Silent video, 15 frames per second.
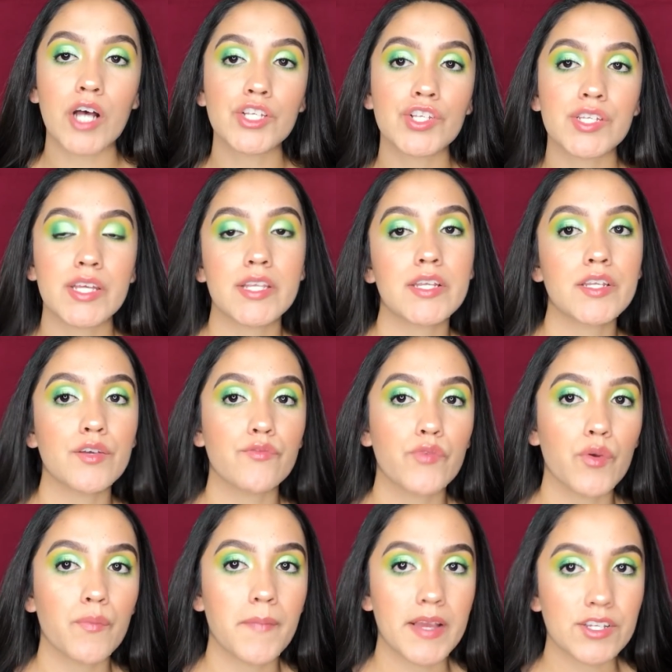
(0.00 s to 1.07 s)
I also send in a
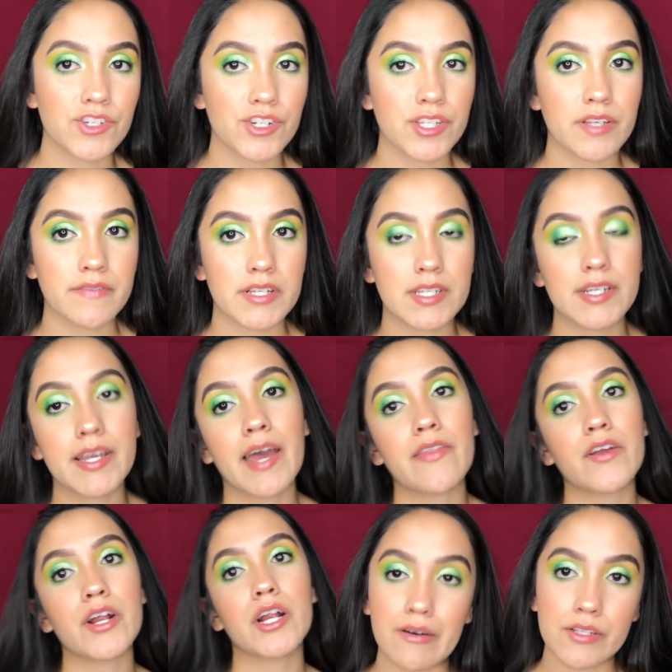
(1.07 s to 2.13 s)
few pictures of us together.